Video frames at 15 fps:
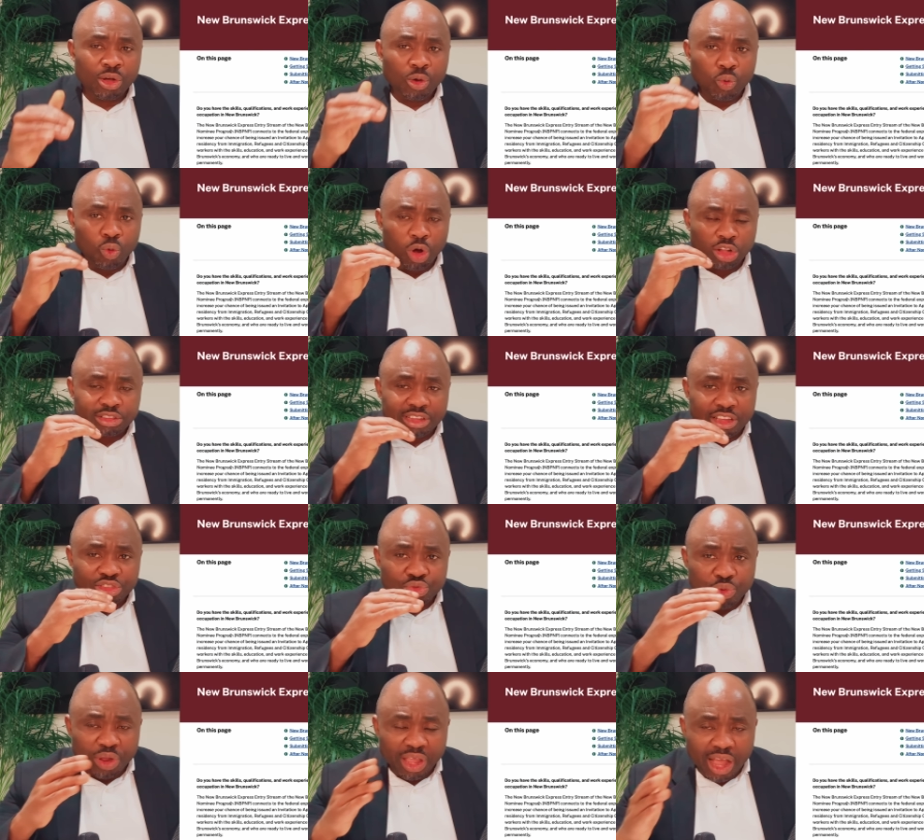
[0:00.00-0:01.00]
what is
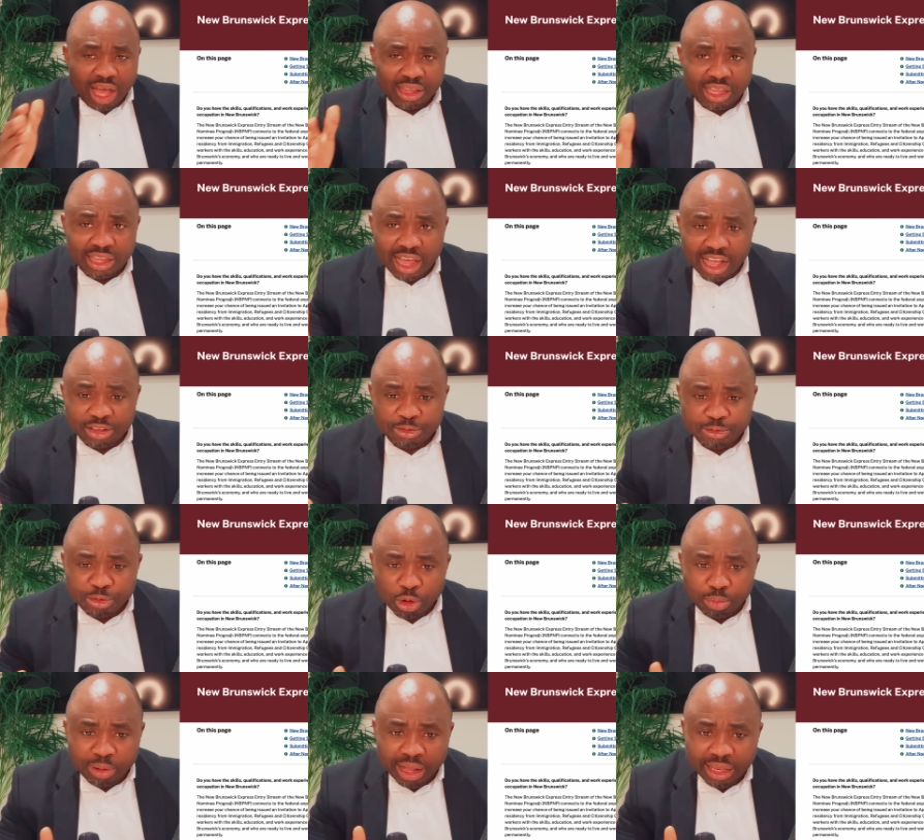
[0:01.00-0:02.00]
regarded as
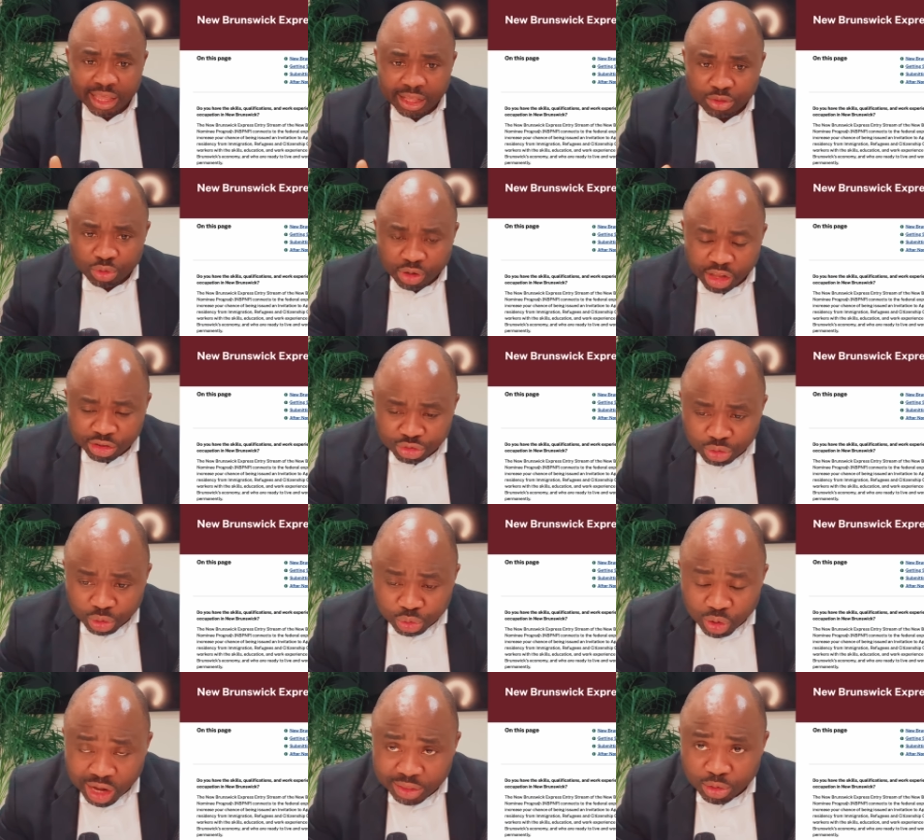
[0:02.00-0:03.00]
formal education,
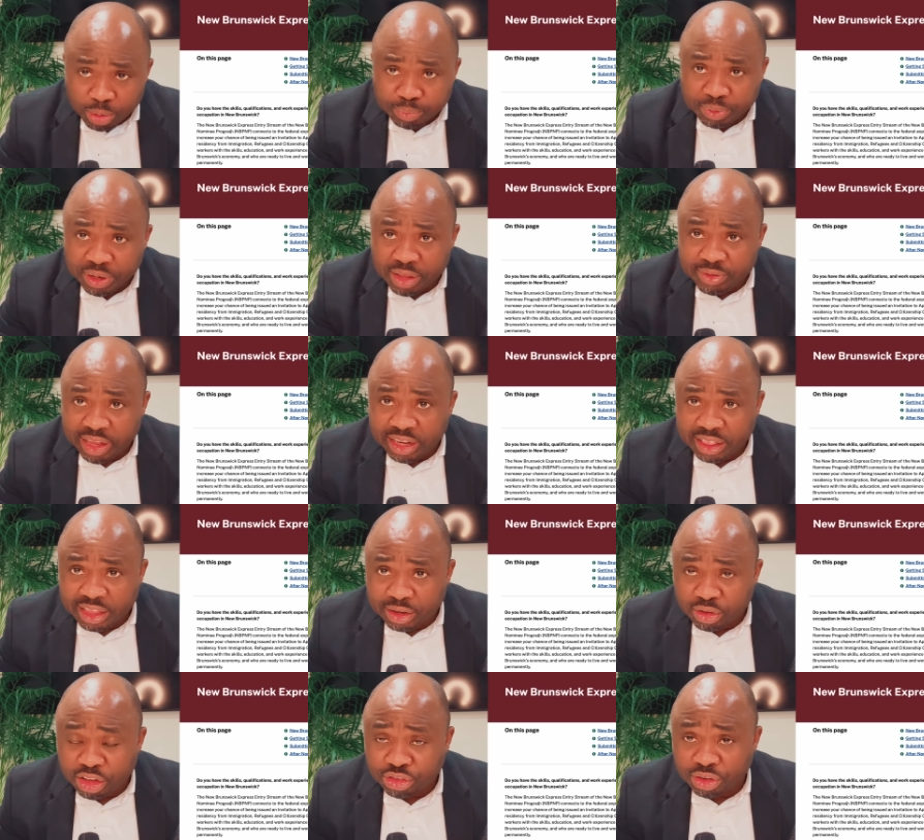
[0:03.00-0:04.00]
although I don't believe any
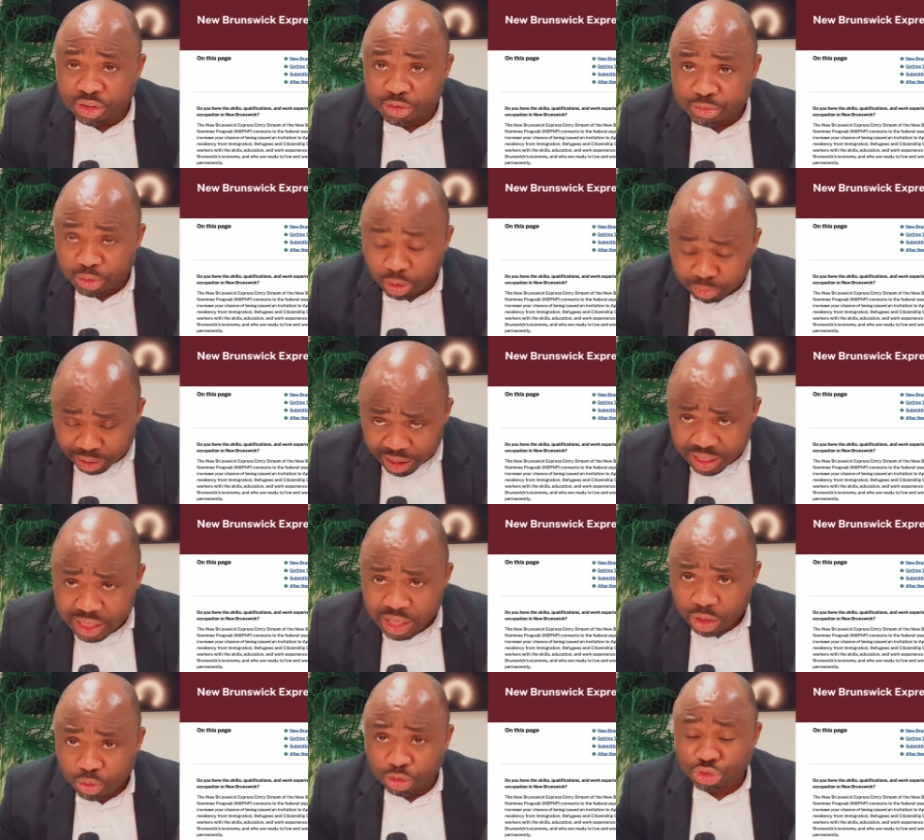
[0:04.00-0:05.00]
education is formal,
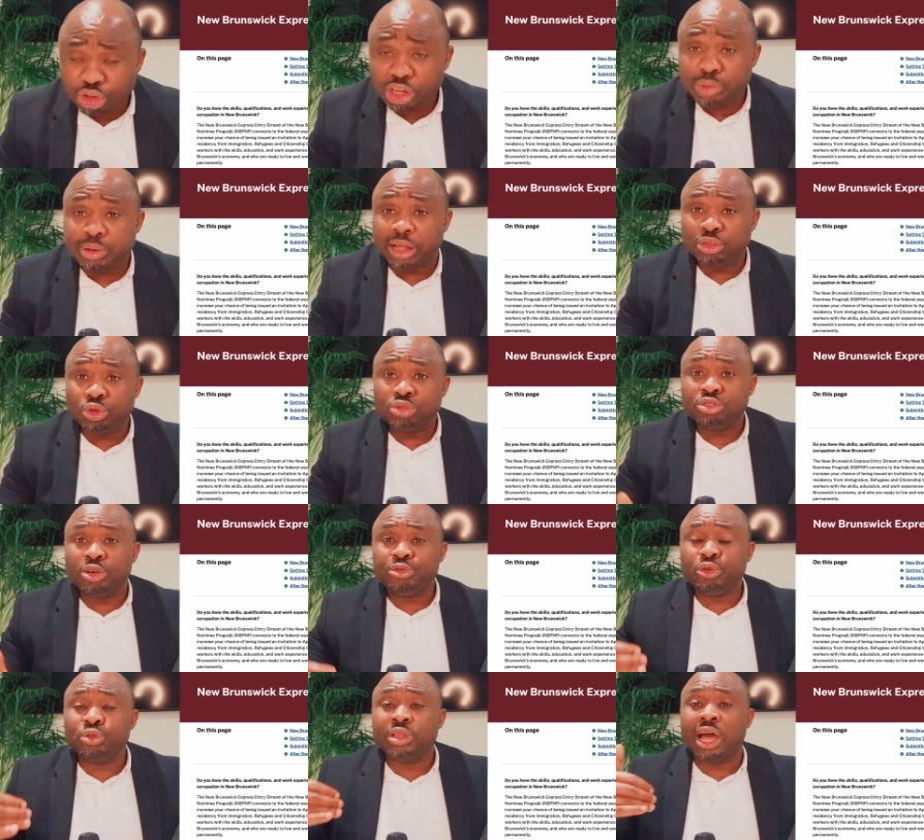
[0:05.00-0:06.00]
you're talking about those
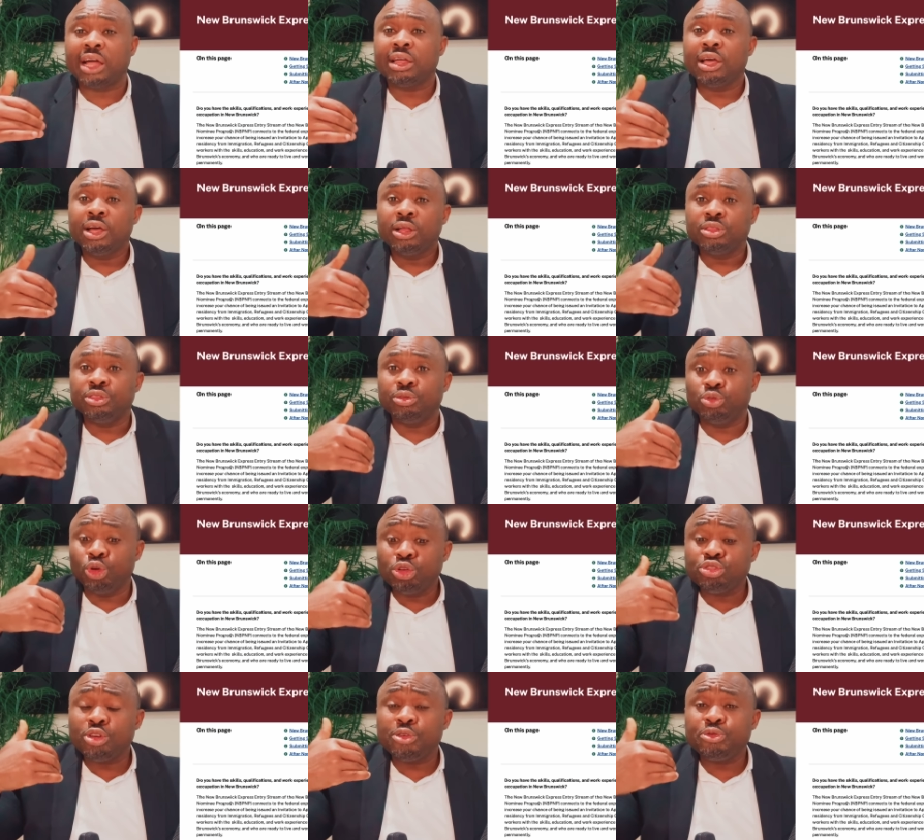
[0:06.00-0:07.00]
of you that
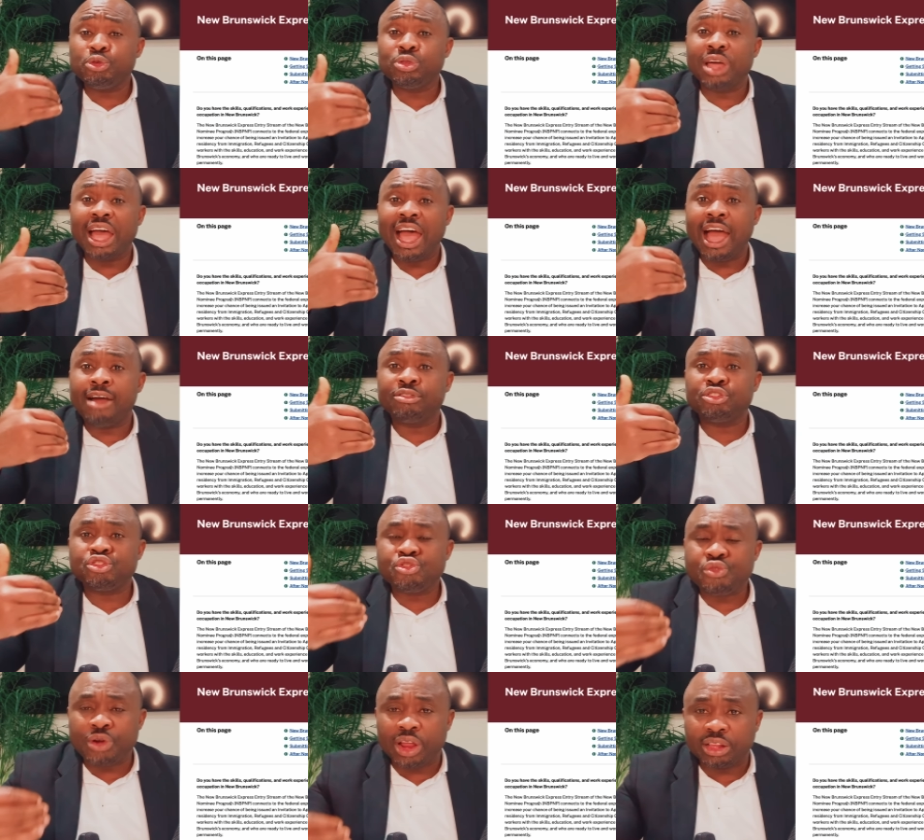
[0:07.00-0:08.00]
those of you that have
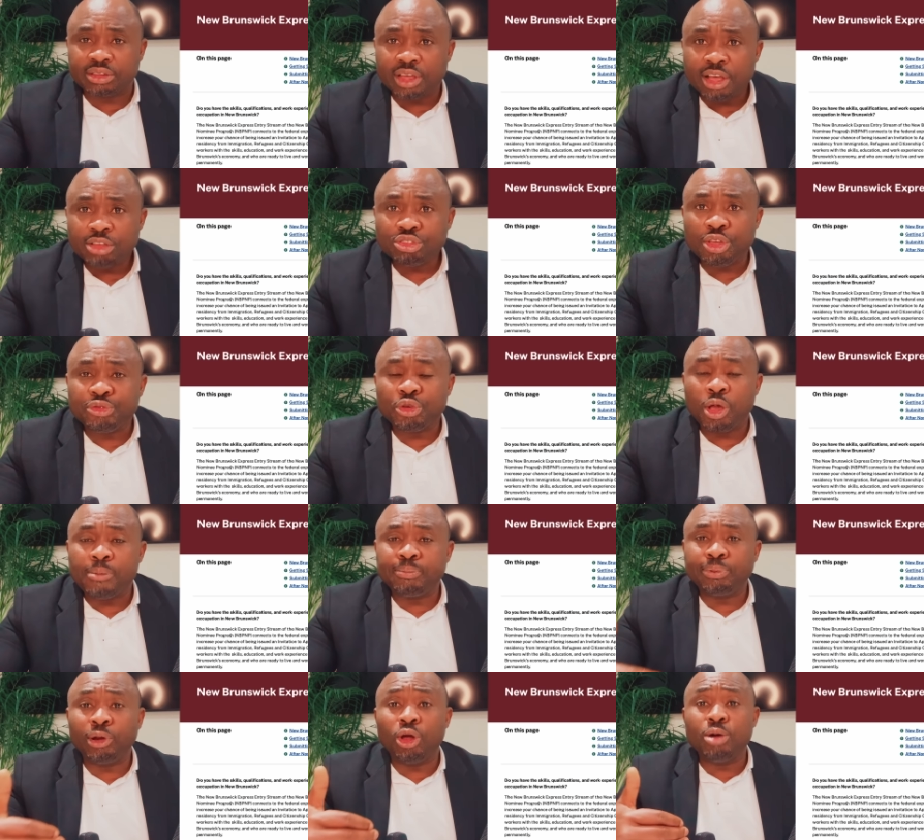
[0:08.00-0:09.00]
trade. So if you're a
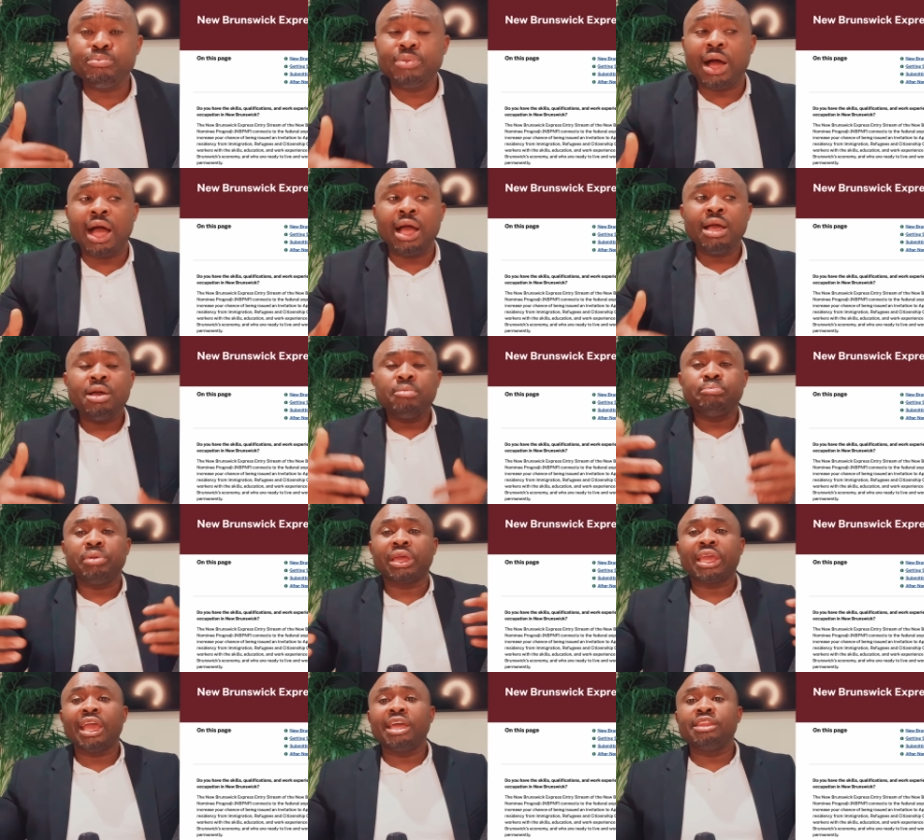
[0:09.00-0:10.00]
plumber,
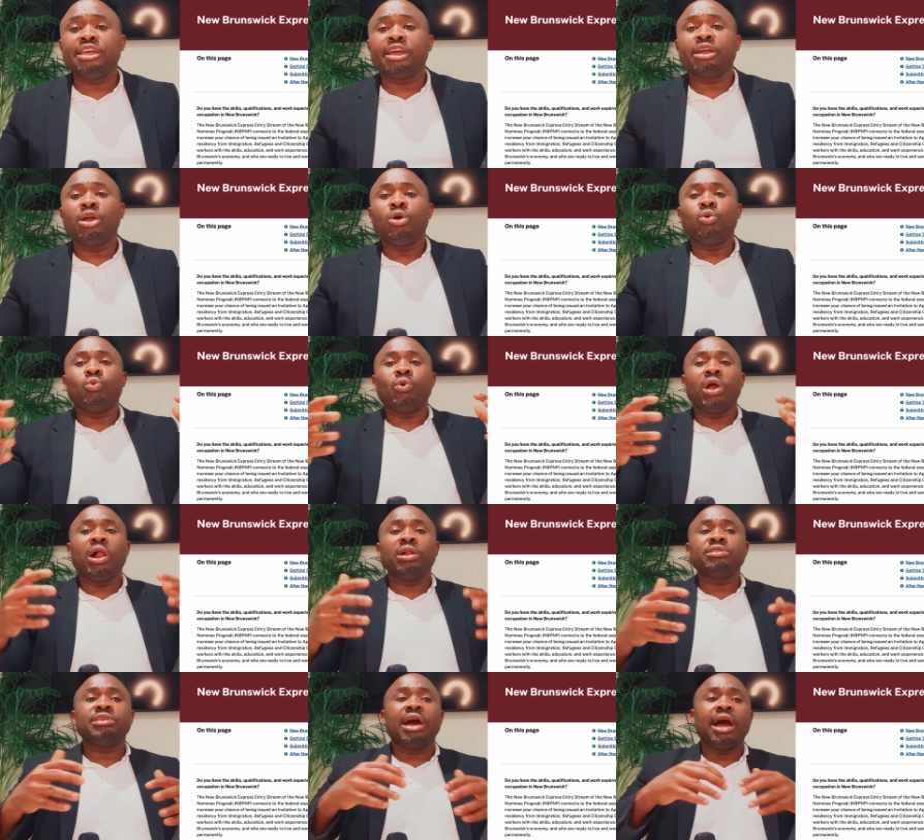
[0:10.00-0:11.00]
mechanic,
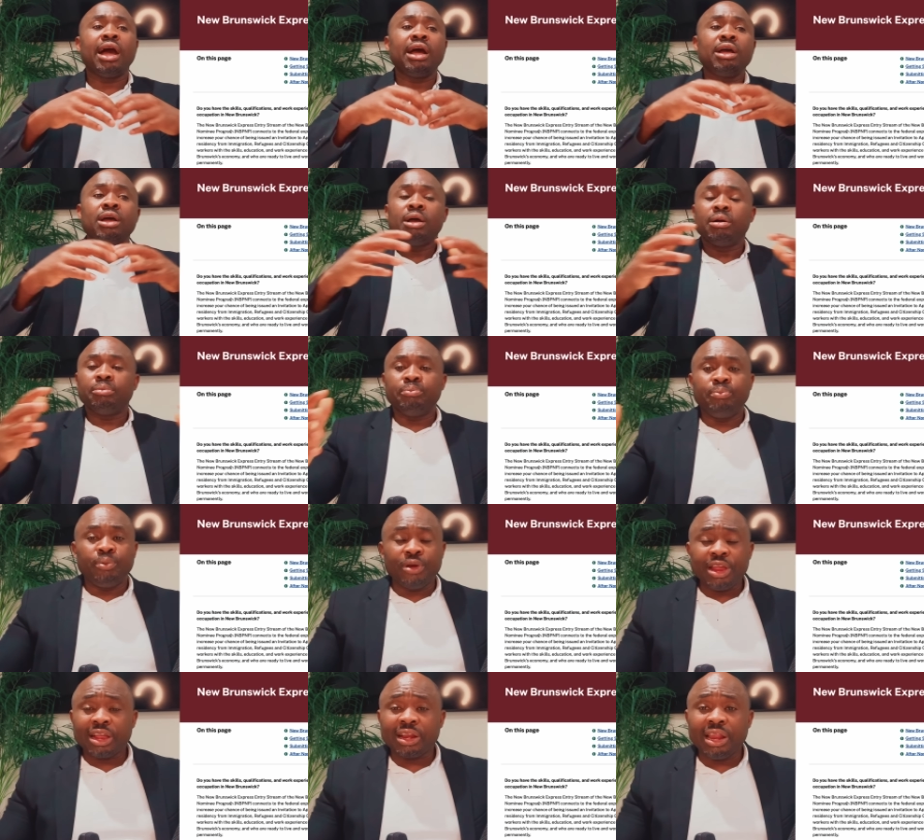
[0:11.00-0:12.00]
welder,
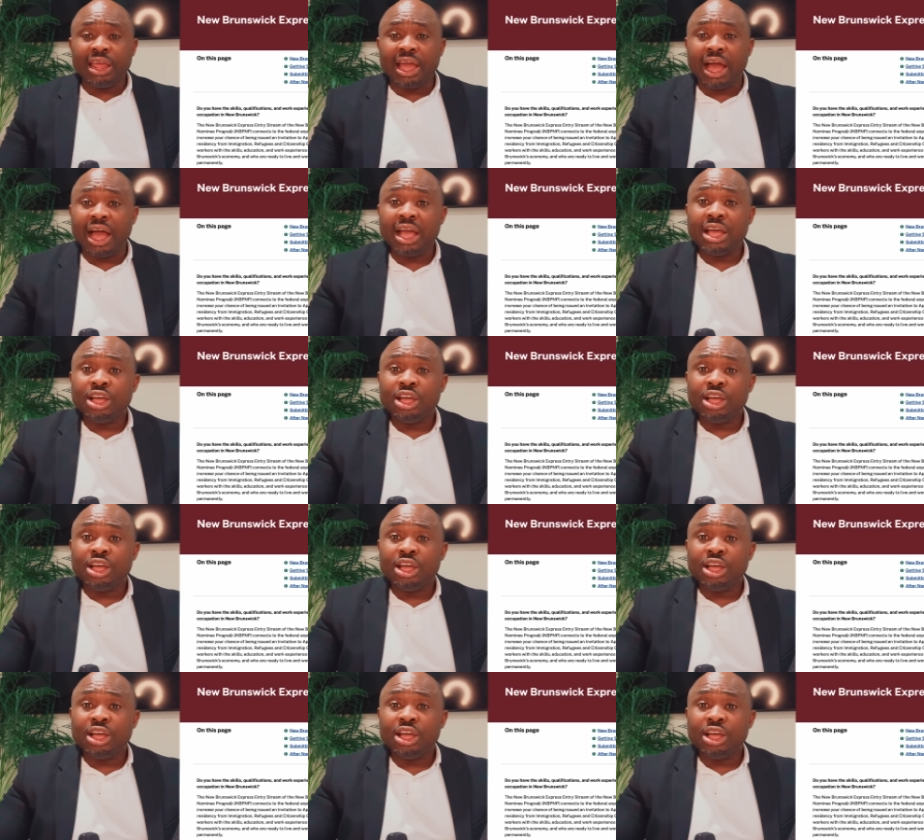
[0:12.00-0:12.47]
bricklayer,